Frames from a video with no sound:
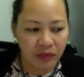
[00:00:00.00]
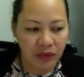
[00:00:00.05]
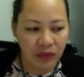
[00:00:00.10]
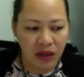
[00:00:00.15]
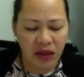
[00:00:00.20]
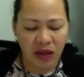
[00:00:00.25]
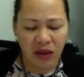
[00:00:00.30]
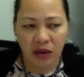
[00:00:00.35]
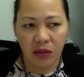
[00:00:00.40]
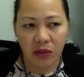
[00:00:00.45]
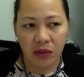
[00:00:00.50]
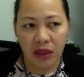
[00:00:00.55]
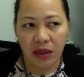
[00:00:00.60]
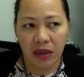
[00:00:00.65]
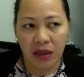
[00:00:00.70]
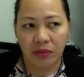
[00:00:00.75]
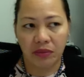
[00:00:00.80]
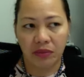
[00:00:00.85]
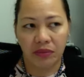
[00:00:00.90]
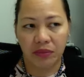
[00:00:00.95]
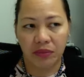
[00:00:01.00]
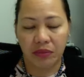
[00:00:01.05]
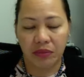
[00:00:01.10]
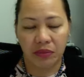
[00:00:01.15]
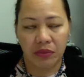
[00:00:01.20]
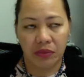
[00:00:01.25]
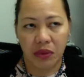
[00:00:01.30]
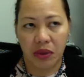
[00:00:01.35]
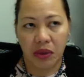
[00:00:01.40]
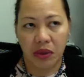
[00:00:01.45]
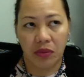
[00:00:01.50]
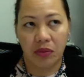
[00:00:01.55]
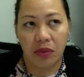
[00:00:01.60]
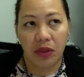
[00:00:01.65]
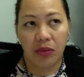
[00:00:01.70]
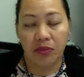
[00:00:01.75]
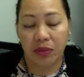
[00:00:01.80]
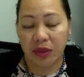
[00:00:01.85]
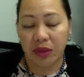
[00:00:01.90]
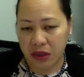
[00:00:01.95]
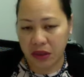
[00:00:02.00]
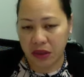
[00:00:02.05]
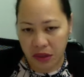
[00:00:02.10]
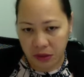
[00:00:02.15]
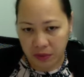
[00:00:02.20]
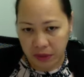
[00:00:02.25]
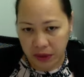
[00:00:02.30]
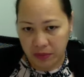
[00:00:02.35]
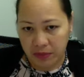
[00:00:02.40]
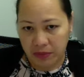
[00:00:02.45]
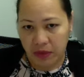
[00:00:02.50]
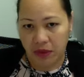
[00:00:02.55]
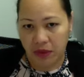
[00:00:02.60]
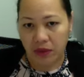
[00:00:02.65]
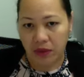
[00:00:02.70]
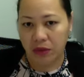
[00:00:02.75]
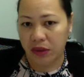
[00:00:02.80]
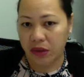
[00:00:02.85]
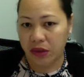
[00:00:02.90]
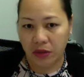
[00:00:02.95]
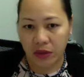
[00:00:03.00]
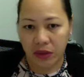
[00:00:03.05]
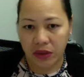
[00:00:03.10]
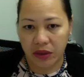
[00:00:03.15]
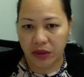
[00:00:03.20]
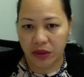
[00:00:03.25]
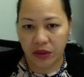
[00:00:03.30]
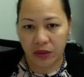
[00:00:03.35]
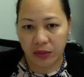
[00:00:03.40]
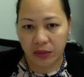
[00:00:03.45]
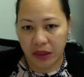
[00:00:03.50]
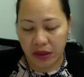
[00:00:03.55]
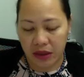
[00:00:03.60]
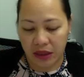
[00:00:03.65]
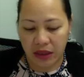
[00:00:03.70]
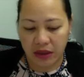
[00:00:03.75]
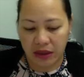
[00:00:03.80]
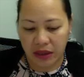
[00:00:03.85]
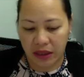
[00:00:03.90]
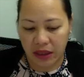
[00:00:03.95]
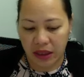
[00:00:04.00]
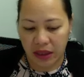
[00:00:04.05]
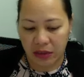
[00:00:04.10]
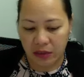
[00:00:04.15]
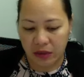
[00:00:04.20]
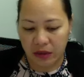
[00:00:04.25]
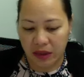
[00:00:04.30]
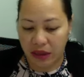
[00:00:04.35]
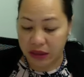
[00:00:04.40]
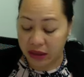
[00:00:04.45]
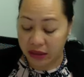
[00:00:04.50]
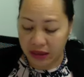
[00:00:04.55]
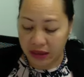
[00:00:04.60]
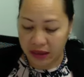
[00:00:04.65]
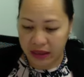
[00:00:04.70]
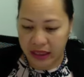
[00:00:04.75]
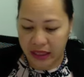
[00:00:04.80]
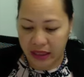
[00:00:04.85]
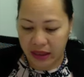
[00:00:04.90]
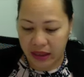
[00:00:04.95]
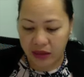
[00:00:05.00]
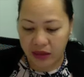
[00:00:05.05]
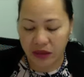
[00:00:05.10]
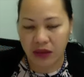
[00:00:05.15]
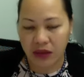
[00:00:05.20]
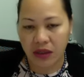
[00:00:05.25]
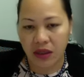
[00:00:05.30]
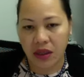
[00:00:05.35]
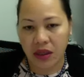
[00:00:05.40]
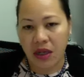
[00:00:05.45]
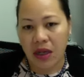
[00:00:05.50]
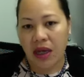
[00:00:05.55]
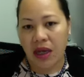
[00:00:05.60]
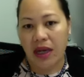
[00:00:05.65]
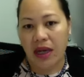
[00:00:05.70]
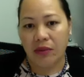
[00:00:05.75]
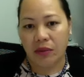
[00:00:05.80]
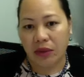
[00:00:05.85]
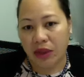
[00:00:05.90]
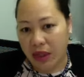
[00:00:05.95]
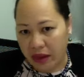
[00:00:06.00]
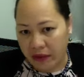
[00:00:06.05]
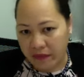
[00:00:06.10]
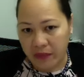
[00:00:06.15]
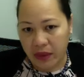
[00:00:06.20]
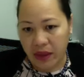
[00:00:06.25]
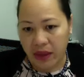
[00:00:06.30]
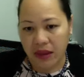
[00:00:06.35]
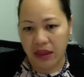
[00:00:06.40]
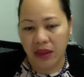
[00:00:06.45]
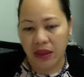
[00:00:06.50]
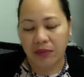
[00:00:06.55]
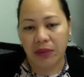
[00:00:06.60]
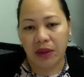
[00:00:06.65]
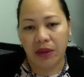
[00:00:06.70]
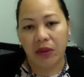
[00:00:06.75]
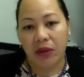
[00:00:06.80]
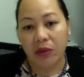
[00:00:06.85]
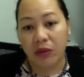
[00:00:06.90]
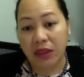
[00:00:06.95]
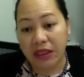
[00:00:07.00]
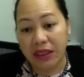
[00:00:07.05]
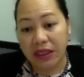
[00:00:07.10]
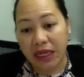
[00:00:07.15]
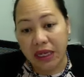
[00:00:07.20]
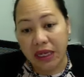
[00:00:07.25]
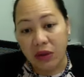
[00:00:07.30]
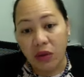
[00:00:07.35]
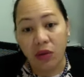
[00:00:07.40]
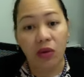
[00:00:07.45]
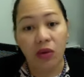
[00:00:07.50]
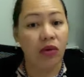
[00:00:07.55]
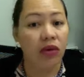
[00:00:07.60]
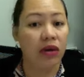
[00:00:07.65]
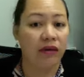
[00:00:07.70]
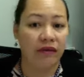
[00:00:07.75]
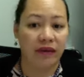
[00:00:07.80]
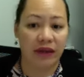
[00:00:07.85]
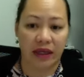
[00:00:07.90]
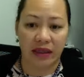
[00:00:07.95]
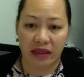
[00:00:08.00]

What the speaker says: you know, we're business people, you know, there's so many things that come with us, and status, and we have money. But when we take all of that